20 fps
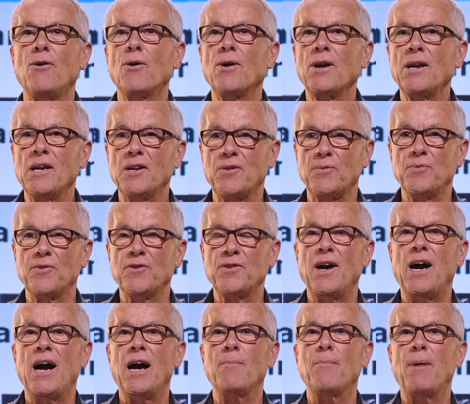organisms
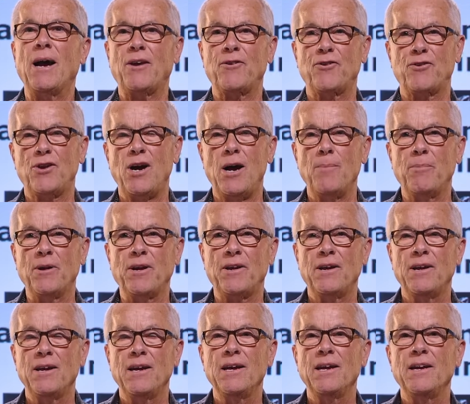are
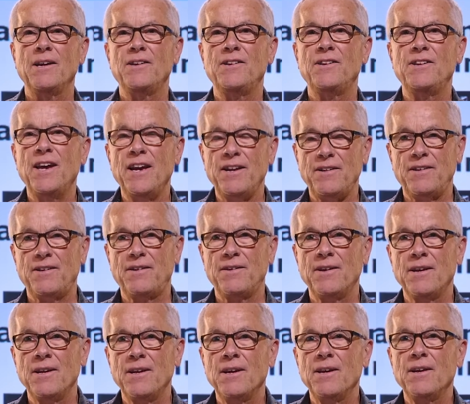microscopic,
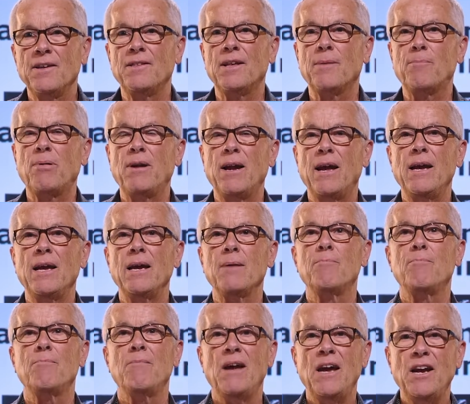yet they play a
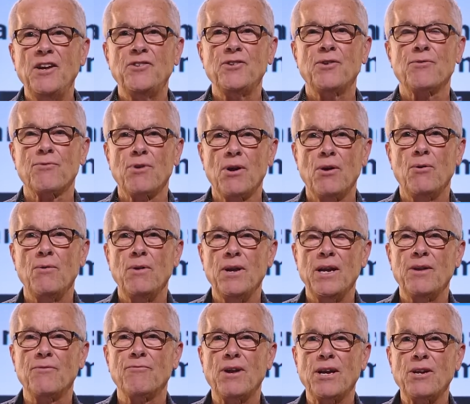major role
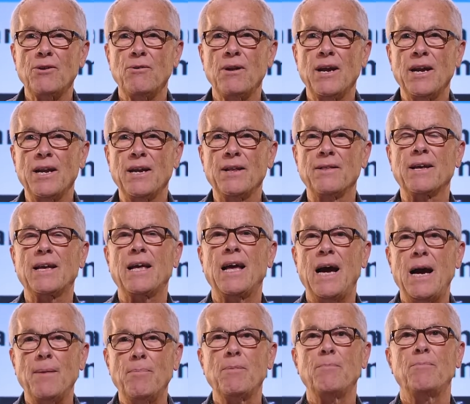in regulating the
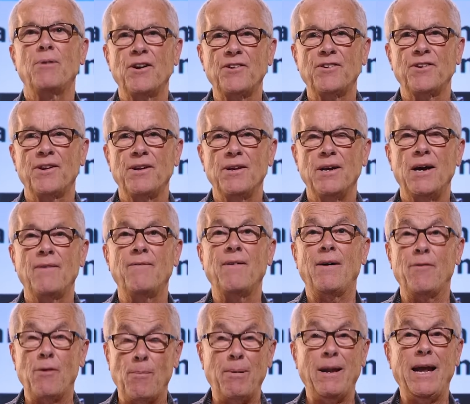carbon budget of
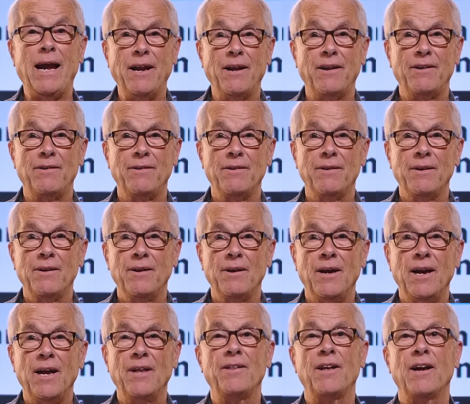our planet
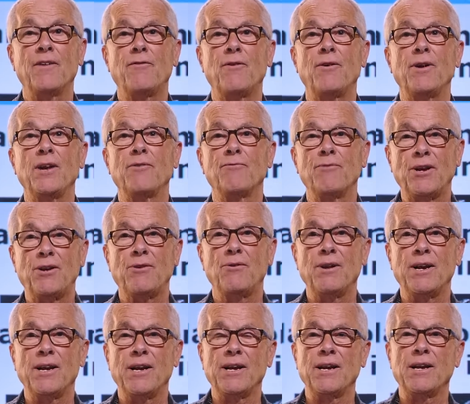and therefore in
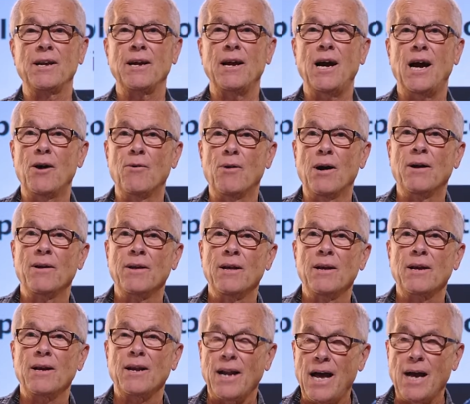regulating our
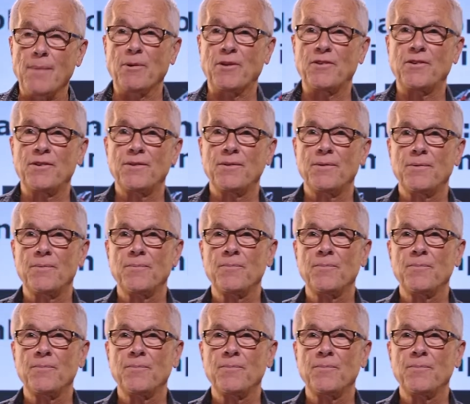climate.